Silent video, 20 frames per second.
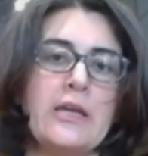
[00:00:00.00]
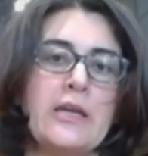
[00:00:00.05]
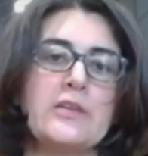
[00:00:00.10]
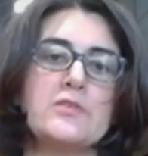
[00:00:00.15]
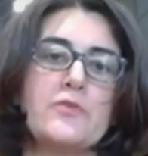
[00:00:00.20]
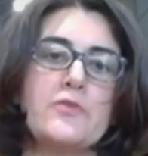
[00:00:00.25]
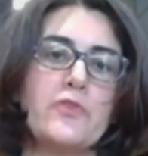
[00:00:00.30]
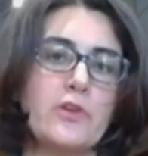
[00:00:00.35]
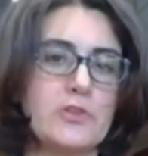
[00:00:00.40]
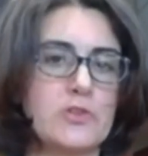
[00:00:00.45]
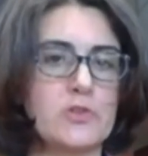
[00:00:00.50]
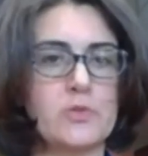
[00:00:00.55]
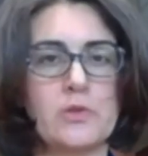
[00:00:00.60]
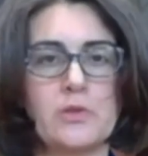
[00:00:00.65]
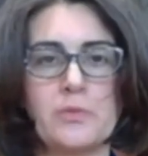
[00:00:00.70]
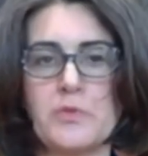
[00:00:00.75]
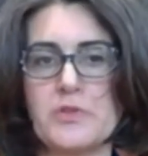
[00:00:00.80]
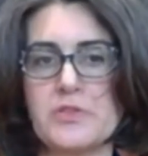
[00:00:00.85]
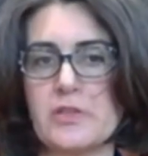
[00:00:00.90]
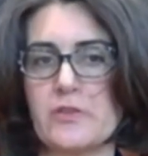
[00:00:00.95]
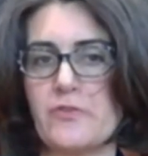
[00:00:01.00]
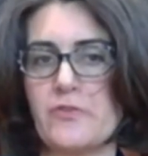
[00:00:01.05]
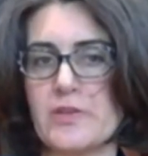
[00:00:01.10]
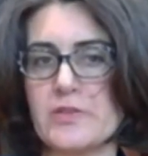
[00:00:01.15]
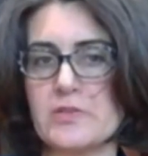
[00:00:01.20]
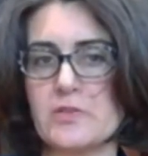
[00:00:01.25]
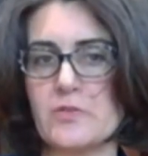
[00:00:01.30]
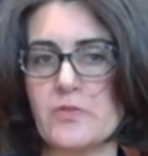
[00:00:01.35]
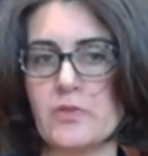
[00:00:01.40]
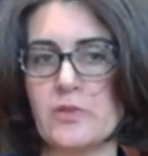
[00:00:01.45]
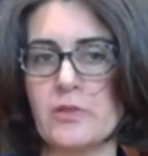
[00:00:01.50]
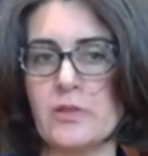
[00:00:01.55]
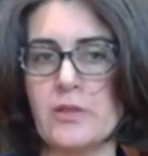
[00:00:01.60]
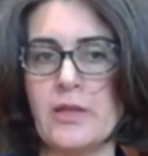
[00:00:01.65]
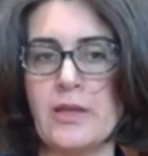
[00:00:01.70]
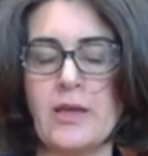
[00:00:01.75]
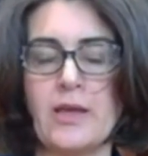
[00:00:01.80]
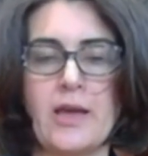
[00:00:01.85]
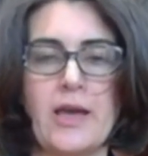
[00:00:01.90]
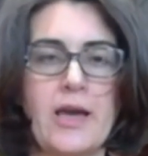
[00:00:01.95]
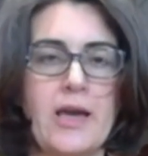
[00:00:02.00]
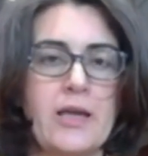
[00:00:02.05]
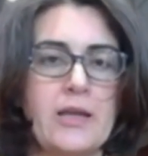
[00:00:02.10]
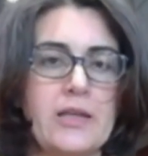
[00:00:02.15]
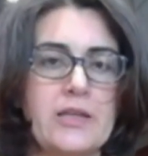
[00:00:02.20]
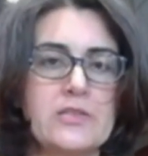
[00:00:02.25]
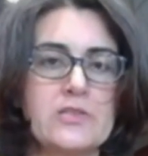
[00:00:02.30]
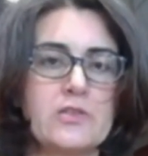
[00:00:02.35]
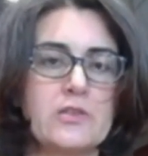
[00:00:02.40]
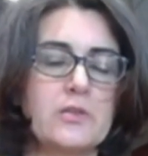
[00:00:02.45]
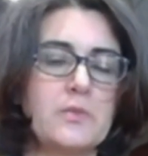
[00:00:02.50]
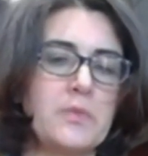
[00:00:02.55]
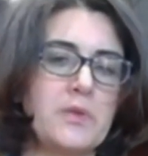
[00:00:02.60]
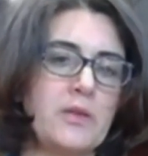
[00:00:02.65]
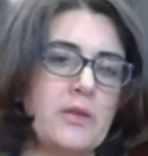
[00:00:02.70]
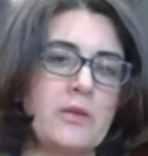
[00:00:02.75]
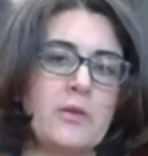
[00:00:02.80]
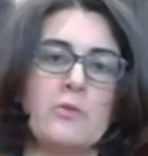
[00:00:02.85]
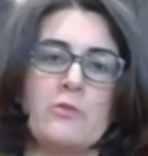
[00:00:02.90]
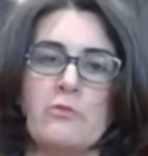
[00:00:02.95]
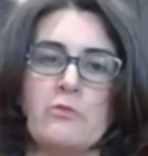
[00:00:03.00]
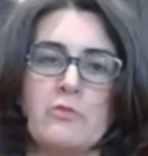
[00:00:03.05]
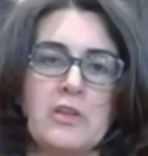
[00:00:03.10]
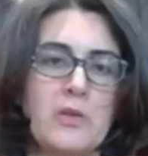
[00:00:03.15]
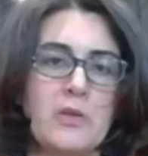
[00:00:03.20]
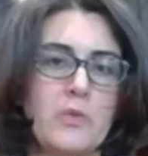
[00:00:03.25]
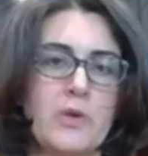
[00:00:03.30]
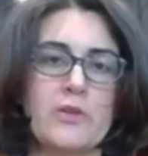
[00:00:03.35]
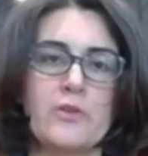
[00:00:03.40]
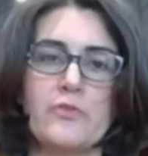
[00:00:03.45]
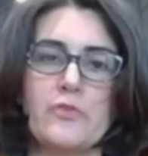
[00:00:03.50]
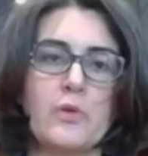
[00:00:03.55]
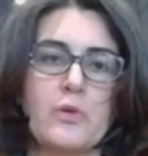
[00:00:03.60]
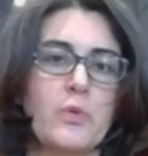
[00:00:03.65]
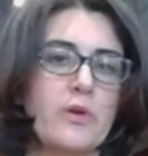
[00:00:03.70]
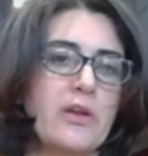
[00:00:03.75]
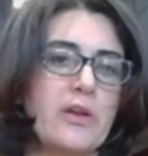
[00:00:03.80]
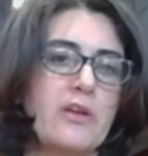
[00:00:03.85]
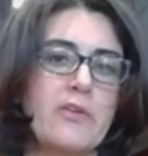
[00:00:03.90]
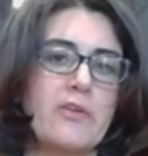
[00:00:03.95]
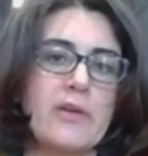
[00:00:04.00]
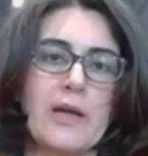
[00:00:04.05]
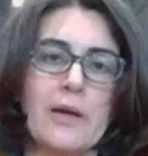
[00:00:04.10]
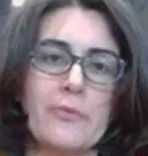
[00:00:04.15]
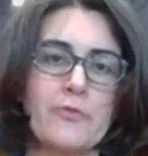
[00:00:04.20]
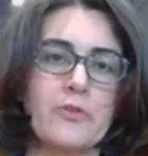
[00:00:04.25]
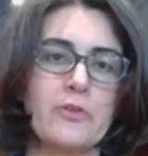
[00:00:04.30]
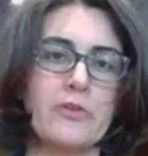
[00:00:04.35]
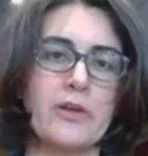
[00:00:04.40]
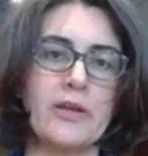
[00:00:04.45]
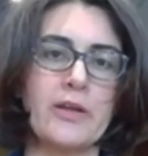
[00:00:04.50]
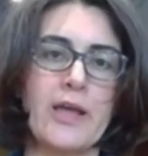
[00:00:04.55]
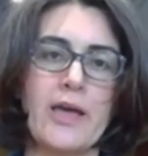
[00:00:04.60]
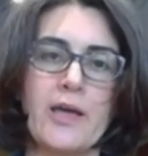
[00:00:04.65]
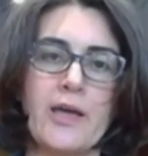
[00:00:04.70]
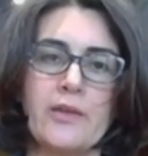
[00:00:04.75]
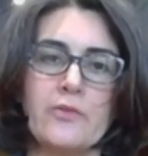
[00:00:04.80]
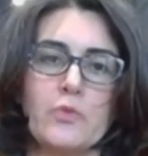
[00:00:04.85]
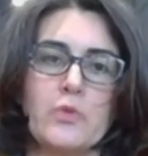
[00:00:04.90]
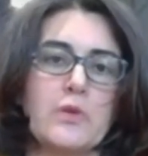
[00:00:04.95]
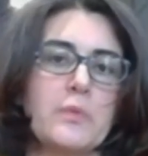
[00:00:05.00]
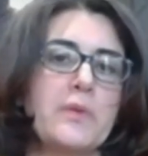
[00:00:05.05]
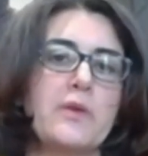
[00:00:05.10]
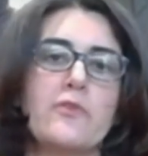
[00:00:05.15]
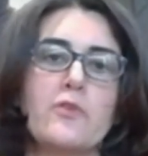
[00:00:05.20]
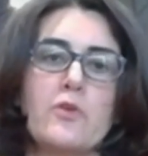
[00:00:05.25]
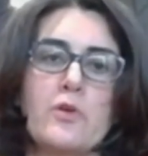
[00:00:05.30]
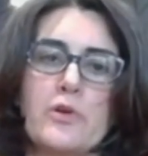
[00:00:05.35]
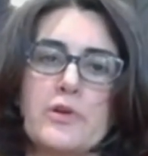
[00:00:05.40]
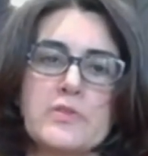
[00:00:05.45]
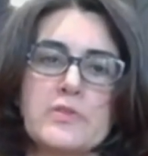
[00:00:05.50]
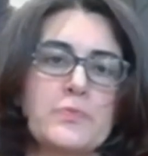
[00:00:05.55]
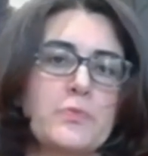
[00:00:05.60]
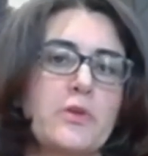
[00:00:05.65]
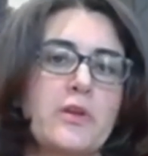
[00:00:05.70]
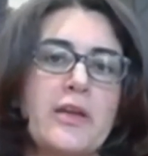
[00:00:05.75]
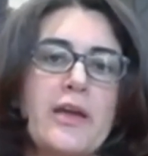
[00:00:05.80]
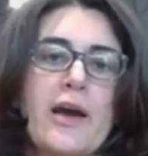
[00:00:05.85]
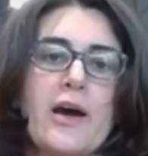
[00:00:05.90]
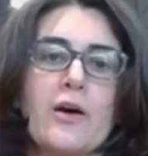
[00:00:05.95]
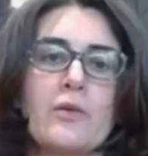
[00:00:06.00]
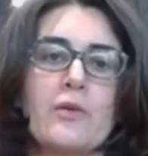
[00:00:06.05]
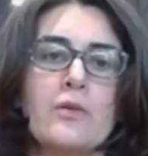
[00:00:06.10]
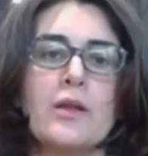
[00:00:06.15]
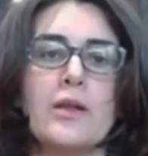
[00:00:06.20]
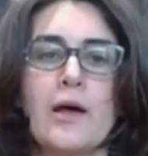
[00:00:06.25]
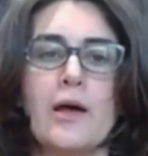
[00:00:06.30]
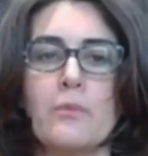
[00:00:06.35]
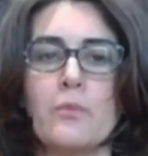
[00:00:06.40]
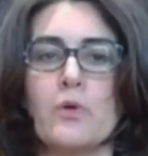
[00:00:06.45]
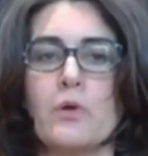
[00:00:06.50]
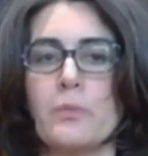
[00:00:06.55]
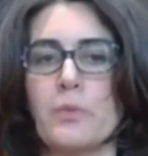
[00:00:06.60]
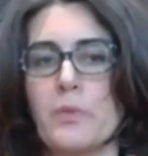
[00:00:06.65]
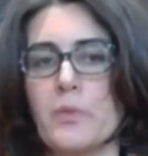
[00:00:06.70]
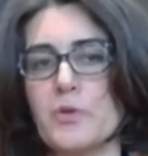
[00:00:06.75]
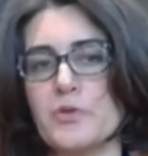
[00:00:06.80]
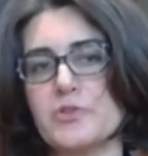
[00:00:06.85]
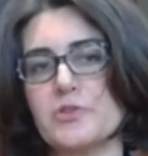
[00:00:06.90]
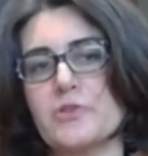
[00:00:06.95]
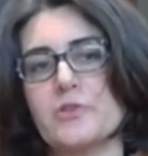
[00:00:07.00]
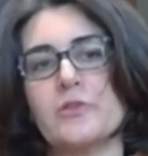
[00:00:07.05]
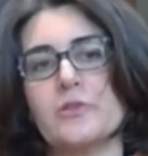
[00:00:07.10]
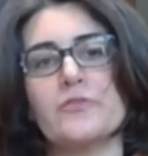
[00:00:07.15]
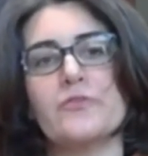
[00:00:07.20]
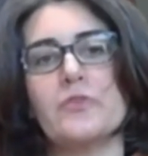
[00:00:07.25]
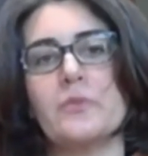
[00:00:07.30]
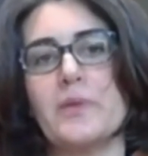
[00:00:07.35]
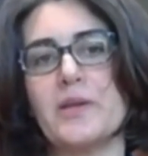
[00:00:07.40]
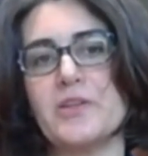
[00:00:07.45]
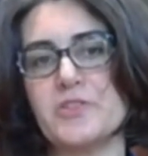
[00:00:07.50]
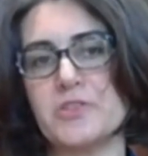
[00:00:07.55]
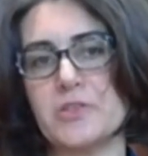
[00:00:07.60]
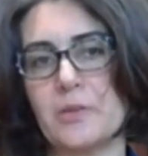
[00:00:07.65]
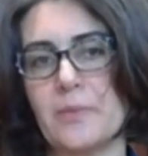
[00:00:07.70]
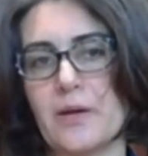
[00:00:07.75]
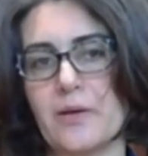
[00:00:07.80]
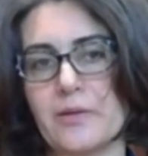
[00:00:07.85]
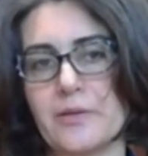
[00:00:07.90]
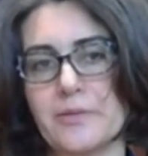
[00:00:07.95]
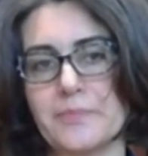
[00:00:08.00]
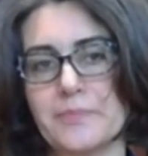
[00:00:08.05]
It's a virtual music festival, and it's going to be really wonderful. We're gearing up for it, and we'll be, of course, putting out a lot more promotional information about it.